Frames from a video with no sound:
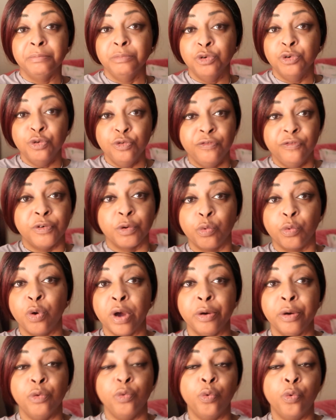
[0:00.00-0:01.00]
move or
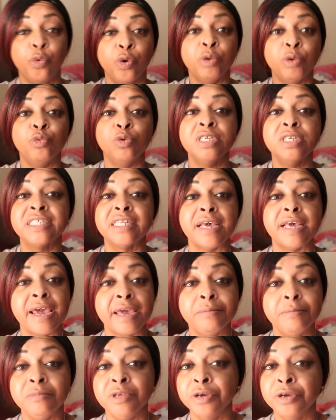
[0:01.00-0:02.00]
what, what was,
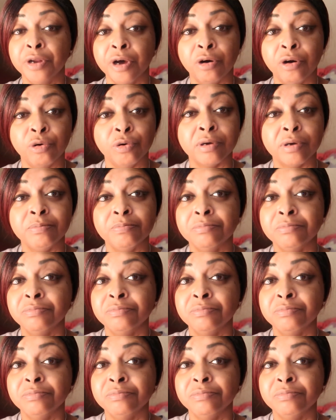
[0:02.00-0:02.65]
you know,